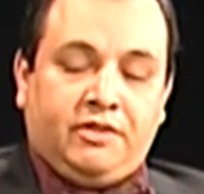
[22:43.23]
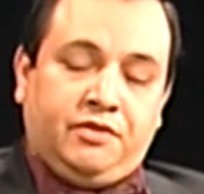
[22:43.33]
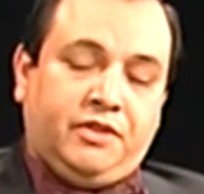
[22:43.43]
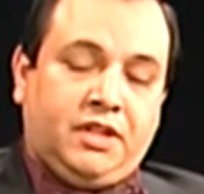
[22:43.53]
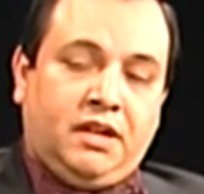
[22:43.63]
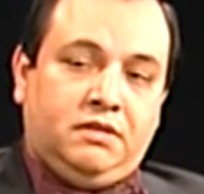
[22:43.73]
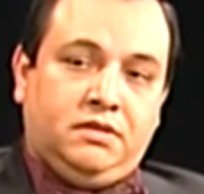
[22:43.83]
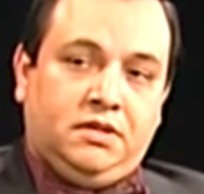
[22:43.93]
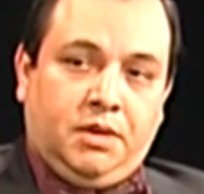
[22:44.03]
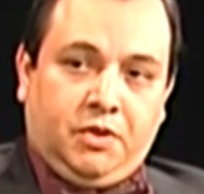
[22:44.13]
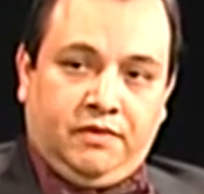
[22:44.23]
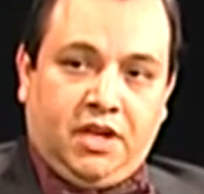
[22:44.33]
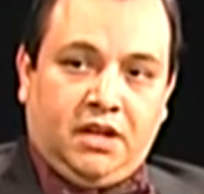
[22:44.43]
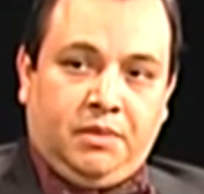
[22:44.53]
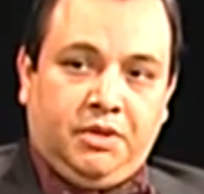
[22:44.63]
to fill out a number of
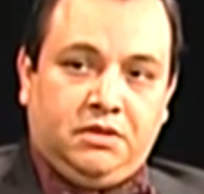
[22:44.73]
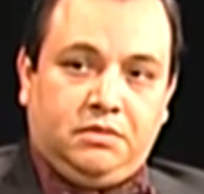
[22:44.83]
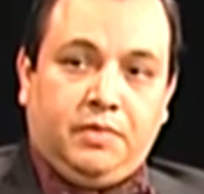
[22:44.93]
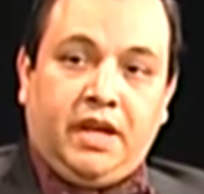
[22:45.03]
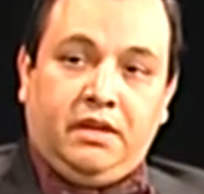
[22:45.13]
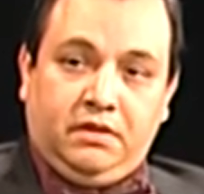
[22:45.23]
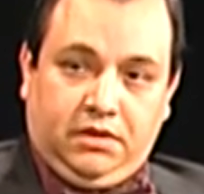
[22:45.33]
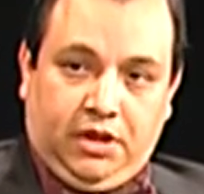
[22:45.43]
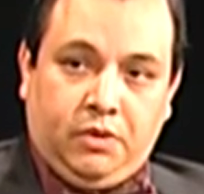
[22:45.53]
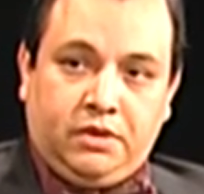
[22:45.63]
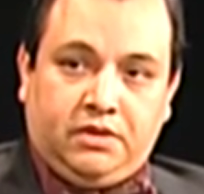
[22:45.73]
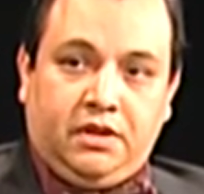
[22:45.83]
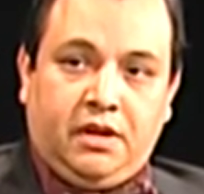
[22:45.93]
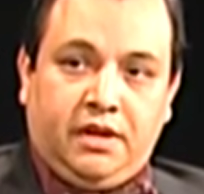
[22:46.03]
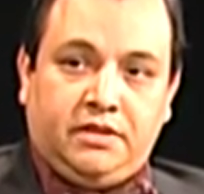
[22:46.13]
documents, pay the
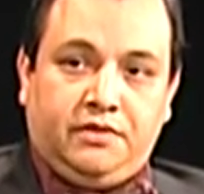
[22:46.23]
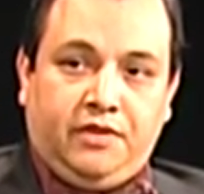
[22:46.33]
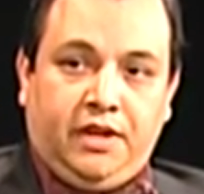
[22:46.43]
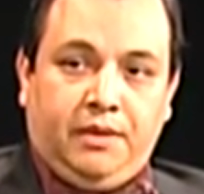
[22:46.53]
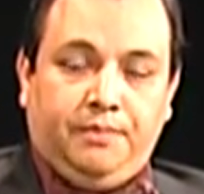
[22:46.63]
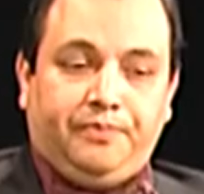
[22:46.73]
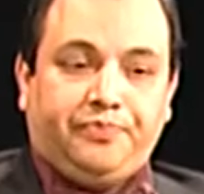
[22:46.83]
USCIS fee. Is